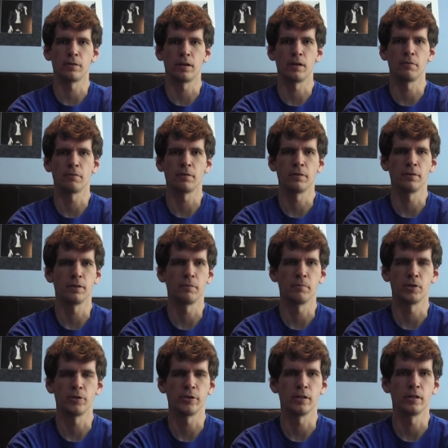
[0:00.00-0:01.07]
rifles and
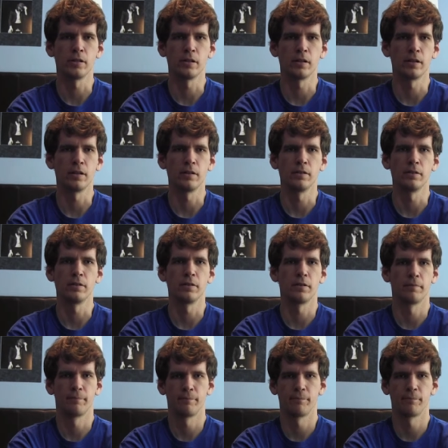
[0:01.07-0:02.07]
machine guns.